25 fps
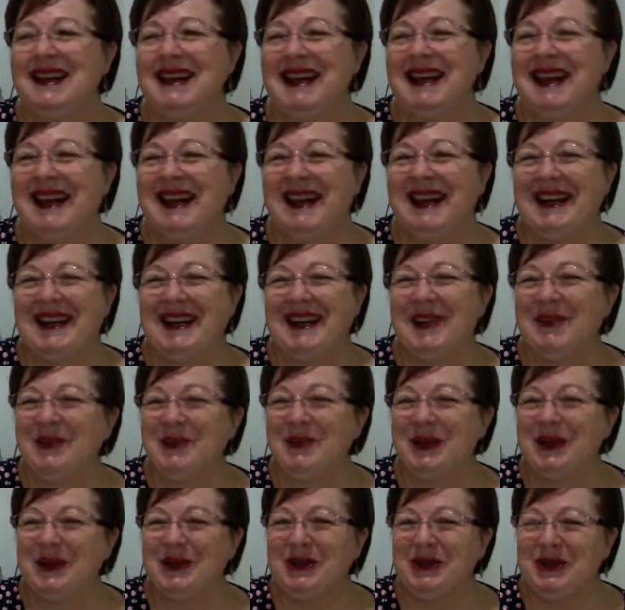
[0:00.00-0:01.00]
If
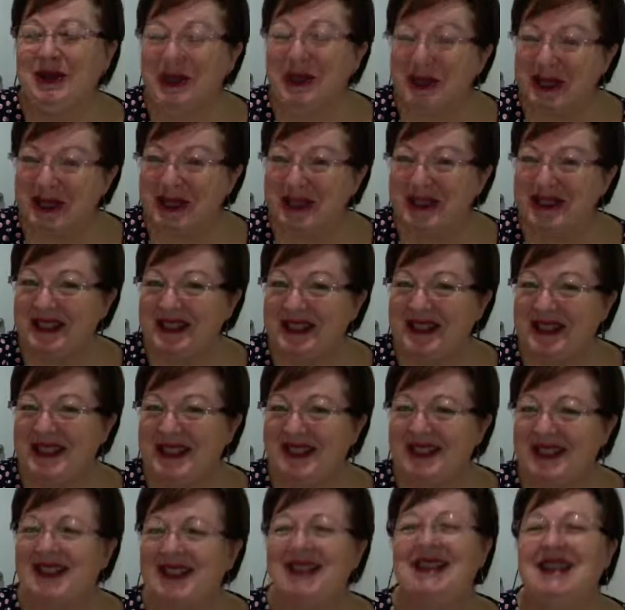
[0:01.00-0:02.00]
we
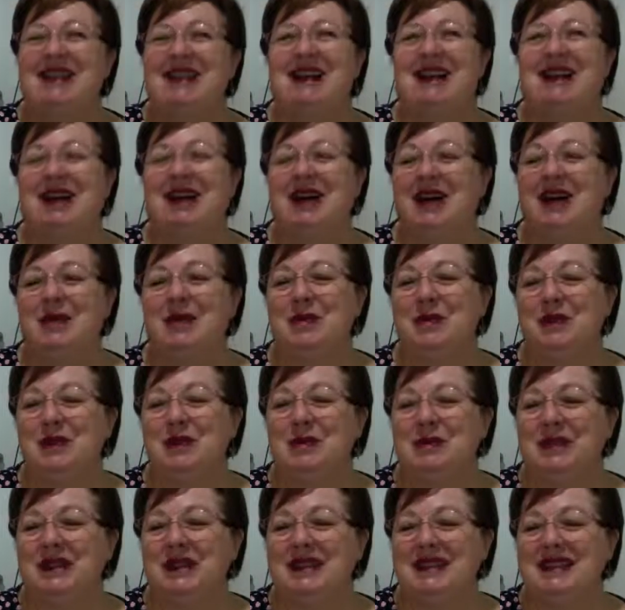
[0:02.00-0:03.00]
couldn't, I
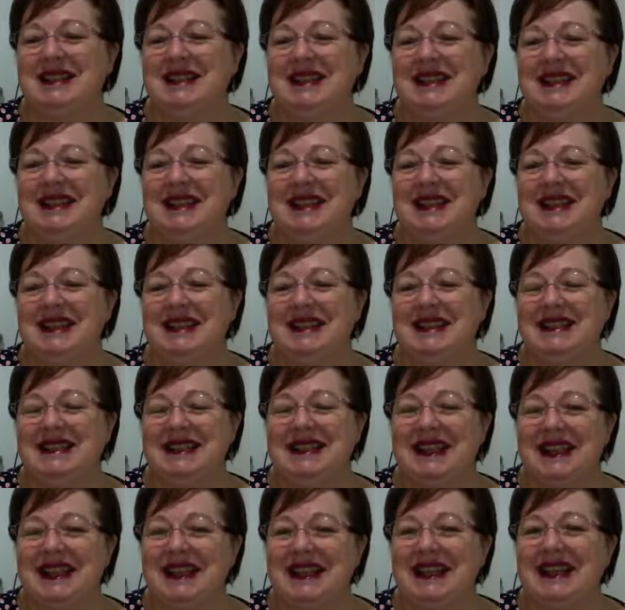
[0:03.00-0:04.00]
wouldn't be sitting here
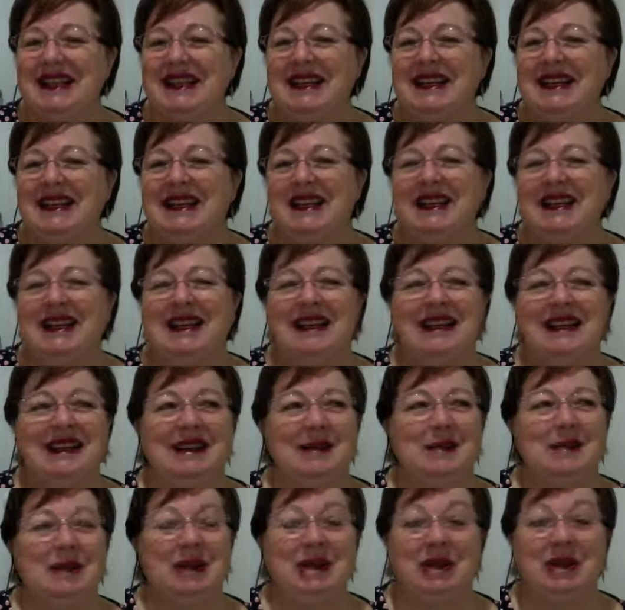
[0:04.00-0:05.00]
today,
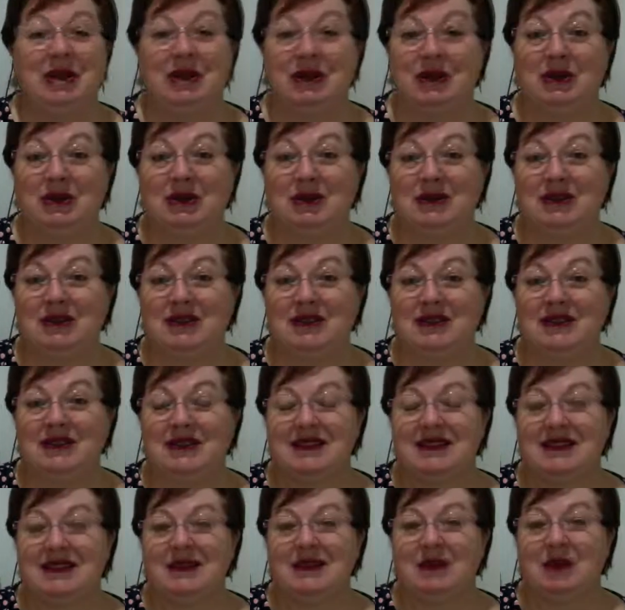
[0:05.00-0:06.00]

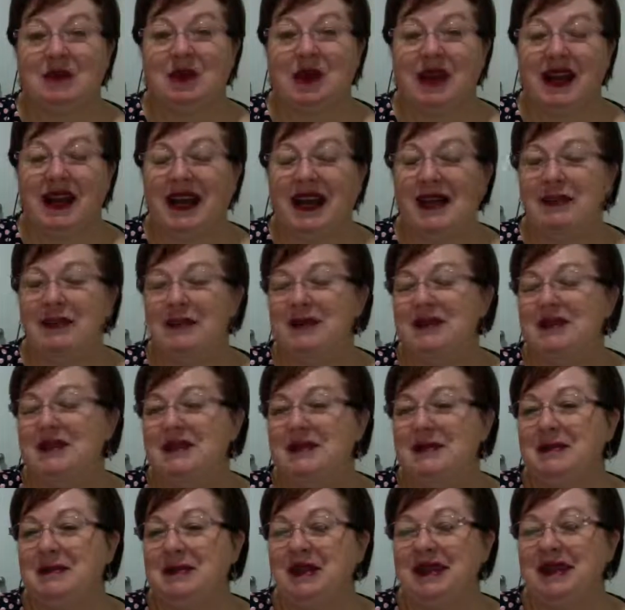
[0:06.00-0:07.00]
because what happened
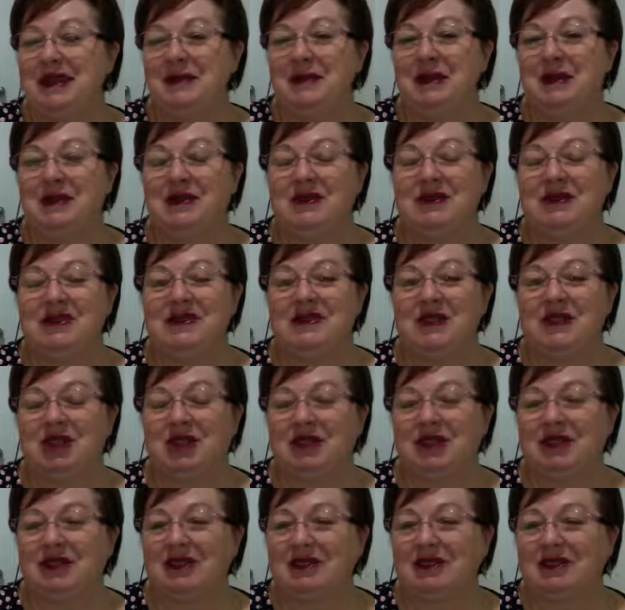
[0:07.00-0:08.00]
to me because of
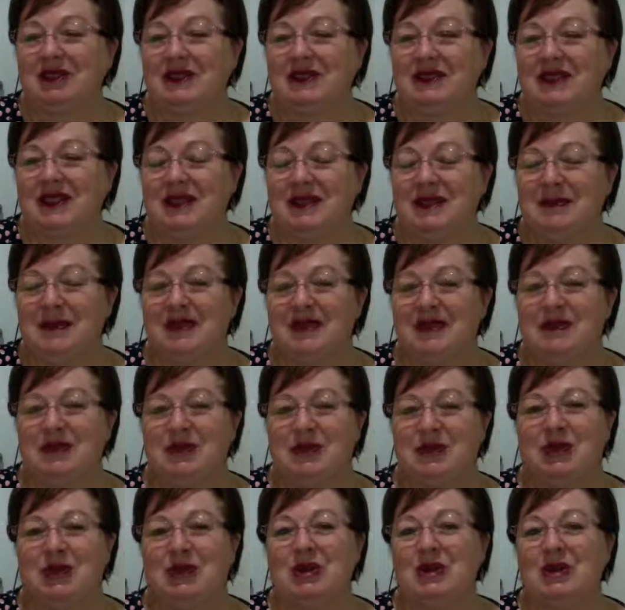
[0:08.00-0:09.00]
childhood developmental
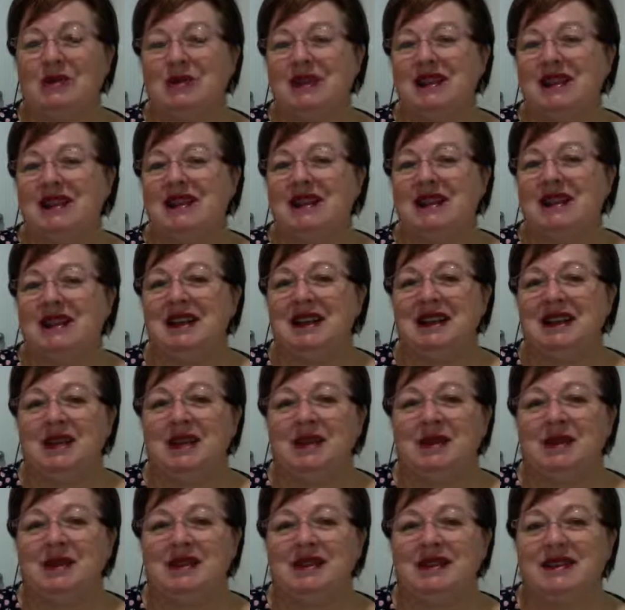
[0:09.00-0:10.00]
trauma
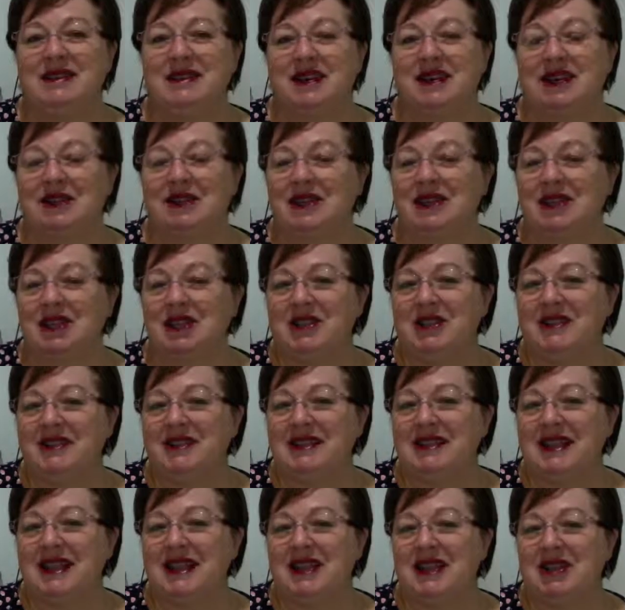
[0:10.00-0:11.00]
was I reached a
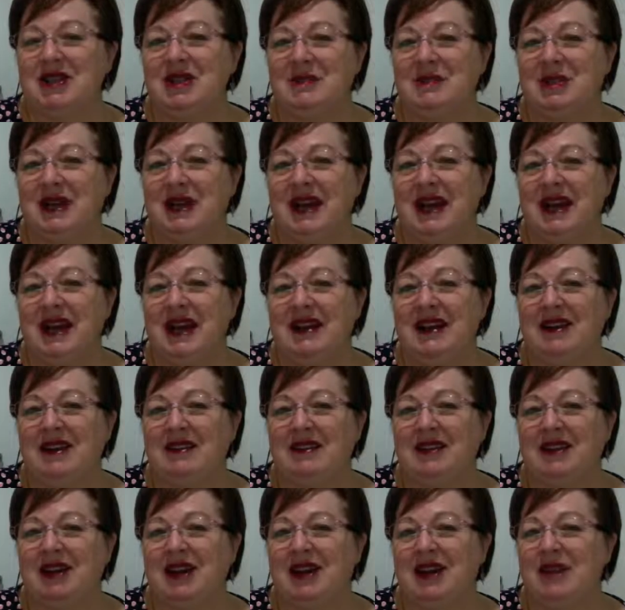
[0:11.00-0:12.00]
stage in my
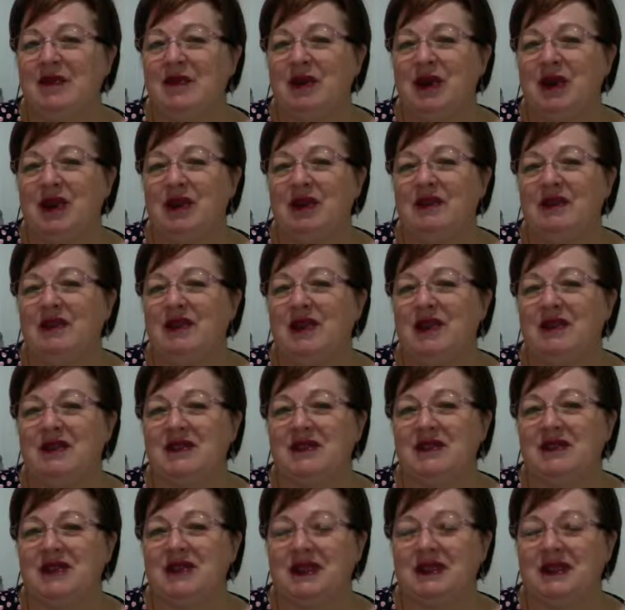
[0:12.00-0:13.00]
adult life where I
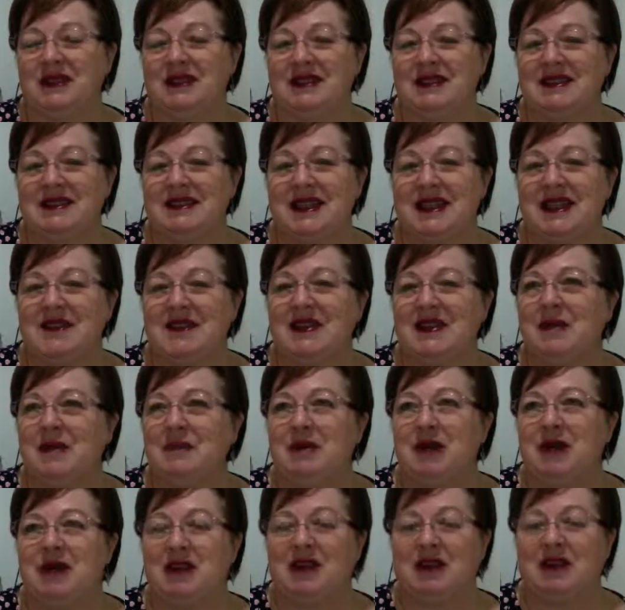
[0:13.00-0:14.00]
felt so unsafe
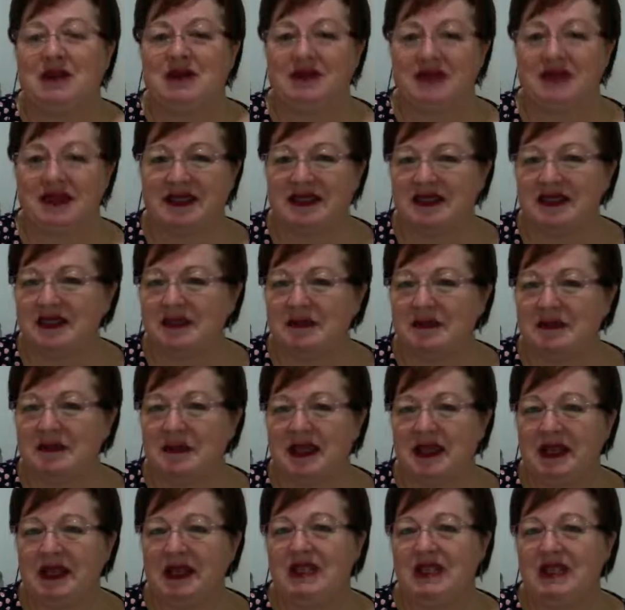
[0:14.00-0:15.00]
that my whole system
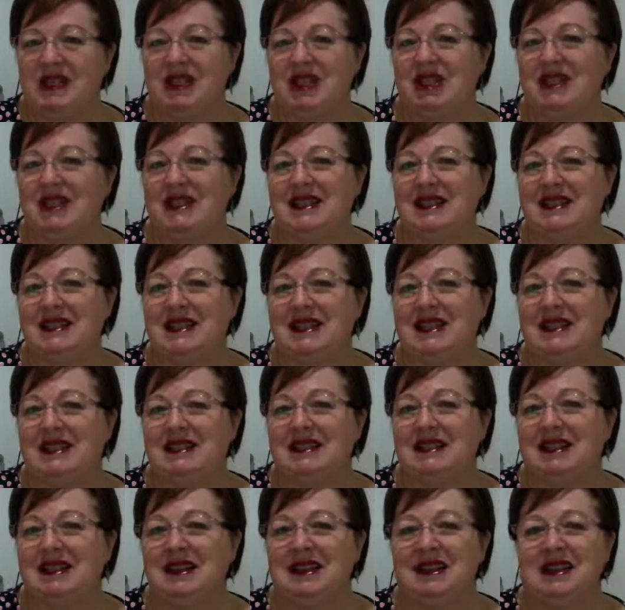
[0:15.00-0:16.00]
began shutting
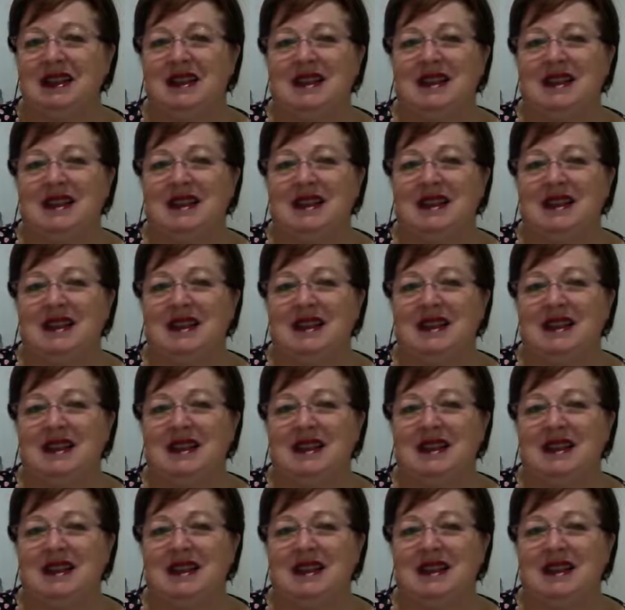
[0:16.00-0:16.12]
down.